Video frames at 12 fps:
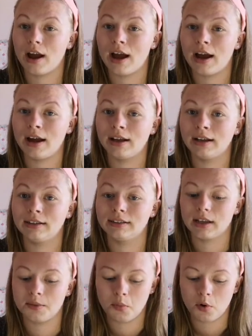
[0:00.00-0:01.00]
and
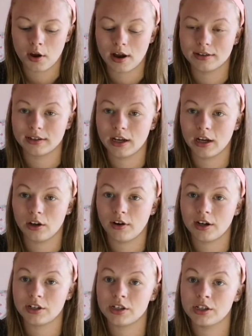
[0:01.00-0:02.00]
a boy asked girl
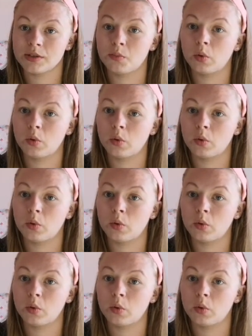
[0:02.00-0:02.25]
questions,